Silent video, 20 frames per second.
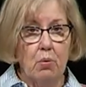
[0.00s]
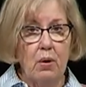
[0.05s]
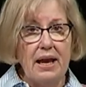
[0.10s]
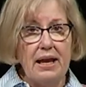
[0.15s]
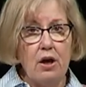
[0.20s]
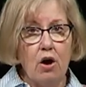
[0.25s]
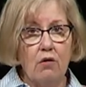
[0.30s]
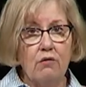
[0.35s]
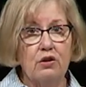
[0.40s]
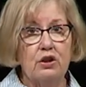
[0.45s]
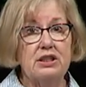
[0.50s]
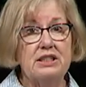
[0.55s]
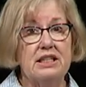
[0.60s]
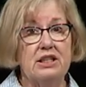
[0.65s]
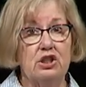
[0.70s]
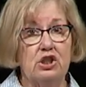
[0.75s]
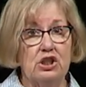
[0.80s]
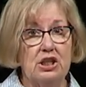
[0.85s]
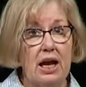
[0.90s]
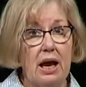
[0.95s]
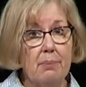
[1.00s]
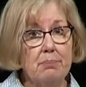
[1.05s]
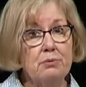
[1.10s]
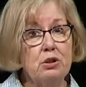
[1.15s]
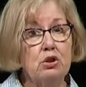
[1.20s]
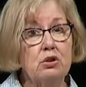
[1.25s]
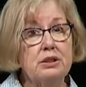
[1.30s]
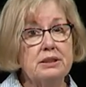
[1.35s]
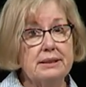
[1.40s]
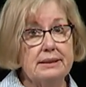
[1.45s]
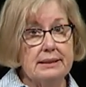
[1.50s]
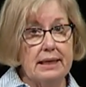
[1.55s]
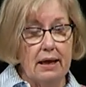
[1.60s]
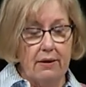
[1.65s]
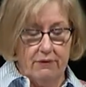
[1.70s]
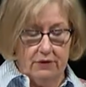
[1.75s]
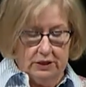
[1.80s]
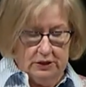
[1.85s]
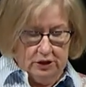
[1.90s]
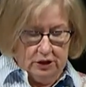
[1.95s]
way over to chapter
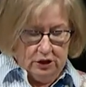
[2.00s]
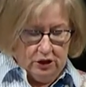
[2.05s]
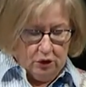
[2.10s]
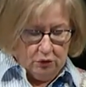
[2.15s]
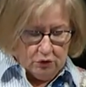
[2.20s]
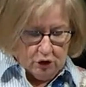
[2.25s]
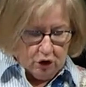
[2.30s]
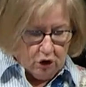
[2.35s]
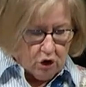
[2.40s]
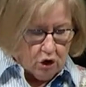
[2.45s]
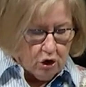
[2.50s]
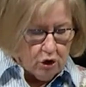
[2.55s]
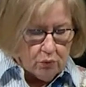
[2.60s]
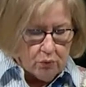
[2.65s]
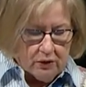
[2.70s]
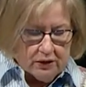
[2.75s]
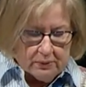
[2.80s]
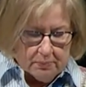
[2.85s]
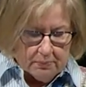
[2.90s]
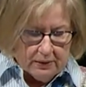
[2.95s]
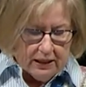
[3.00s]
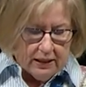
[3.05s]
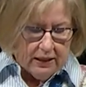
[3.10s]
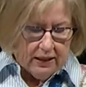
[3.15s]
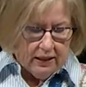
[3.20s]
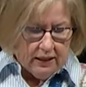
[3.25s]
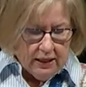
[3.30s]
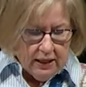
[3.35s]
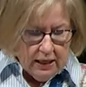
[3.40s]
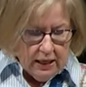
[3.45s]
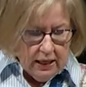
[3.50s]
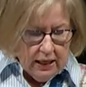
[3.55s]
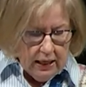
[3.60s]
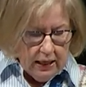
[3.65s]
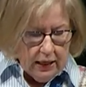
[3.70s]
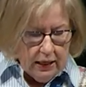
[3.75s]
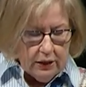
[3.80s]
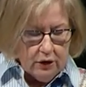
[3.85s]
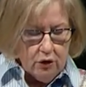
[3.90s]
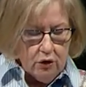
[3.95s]
7. So turn with me
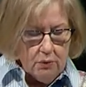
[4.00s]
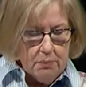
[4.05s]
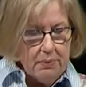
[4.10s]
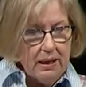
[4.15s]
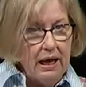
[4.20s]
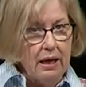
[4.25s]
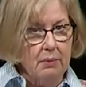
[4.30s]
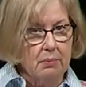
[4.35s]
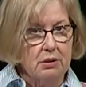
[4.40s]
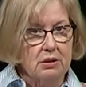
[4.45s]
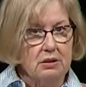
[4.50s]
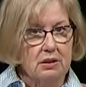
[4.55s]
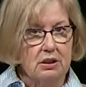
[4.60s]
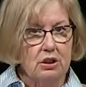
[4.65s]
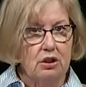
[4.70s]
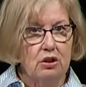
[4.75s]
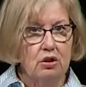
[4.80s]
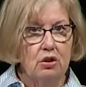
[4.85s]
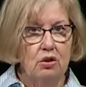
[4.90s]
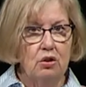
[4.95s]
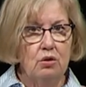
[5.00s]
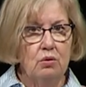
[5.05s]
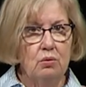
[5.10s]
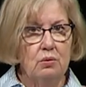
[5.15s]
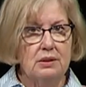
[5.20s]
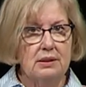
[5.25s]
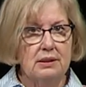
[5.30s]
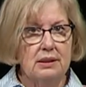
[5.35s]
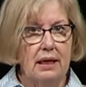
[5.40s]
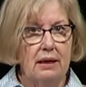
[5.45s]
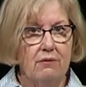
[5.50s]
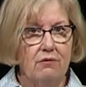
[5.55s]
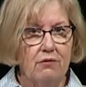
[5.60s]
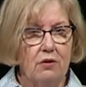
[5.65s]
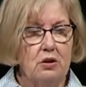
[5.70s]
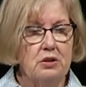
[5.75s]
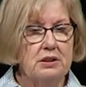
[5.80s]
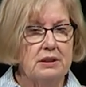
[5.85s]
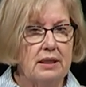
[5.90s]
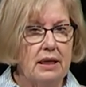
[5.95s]
and your Bibles to
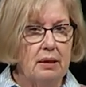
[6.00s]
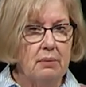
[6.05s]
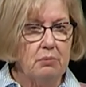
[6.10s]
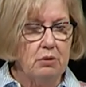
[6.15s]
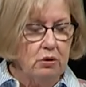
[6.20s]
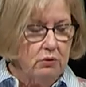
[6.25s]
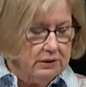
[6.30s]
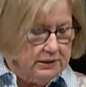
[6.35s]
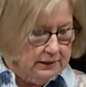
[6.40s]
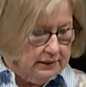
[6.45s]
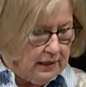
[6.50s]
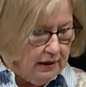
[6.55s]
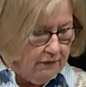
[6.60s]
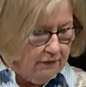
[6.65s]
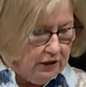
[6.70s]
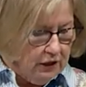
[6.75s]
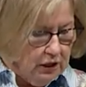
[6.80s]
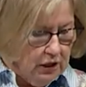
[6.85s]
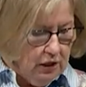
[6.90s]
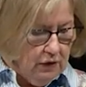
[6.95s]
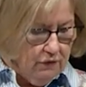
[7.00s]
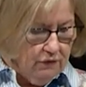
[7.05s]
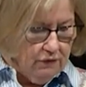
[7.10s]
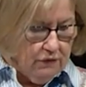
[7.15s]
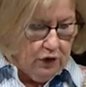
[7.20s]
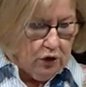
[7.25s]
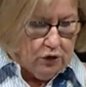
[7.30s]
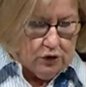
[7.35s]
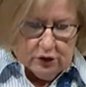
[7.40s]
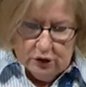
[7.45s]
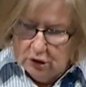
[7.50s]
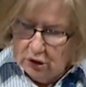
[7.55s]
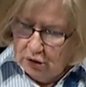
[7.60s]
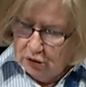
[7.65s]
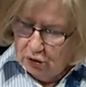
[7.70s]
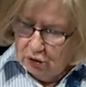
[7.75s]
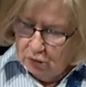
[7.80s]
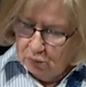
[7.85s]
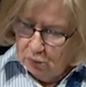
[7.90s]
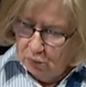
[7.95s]
1 Samuel 7, verse
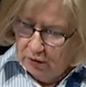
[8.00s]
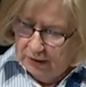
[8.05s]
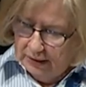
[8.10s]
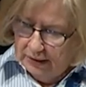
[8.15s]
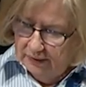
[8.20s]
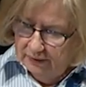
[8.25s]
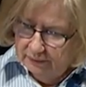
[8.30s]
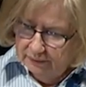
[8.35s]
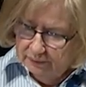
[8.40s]
3.